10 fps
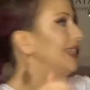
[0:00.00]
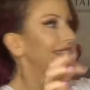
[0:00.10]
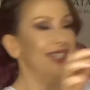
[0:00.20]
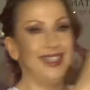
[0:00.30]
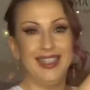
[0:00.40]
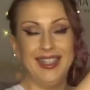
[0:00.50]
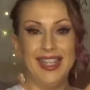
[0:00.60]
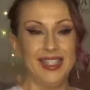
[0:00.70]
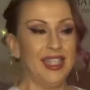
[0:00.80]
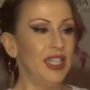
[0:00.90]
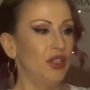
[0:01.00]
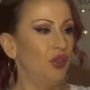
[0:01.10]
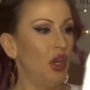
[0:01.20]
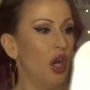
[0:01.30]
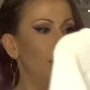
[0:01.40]
Okay, so this is
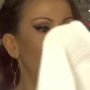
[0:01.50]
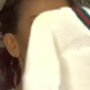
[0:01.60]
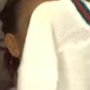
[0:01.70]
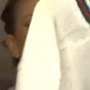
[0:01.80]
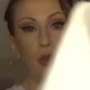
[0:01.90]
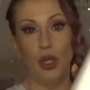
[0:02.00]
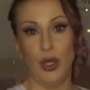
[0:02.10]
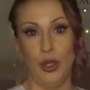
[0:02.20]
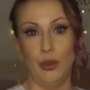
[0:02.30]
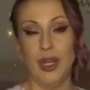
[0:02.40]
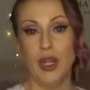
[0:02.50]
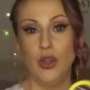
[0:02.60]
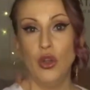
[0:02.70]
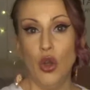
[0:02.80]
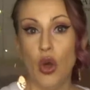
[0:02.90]
from Boohoo, and
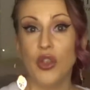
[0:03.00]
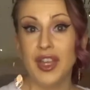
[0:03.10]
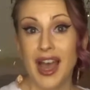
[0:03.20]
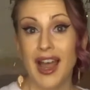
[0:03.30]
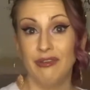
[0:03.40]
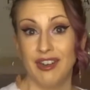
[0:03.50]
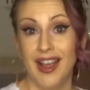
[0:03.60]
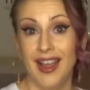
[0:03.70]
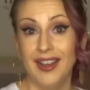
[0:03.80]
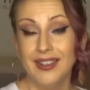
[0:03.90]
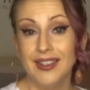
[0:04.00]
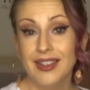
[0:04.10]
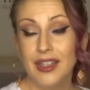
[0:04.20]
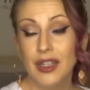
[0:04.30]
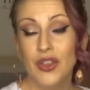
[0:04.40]
I know the irony
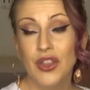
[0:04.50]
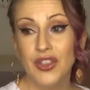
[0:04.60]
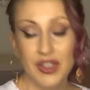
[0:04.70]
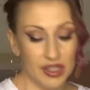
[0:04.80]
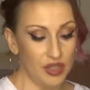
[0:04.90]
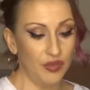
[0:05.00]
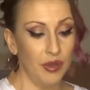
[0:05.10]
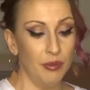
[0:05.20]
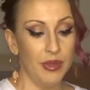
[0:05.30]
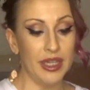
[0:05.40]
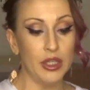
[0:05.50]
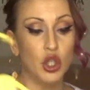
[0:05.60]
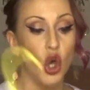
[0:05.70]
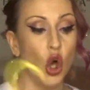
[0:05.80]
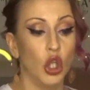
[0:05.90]
that this is from the
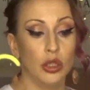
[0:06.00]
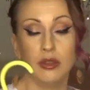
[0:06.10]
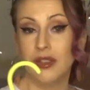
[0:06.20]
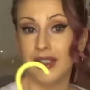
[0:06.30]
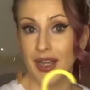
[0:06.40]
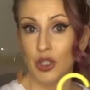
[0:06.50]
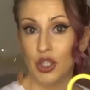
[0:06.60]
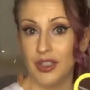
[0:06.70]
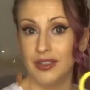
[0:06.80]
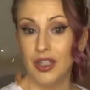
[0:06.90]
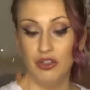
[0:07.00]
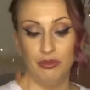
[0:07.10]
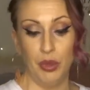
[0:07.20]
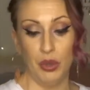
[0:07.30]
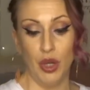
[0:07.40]
tall section
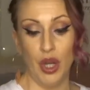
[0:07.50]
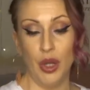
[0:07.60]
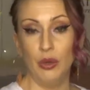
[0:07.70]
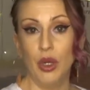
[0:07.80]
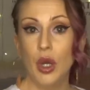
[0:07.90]
of Boohoo,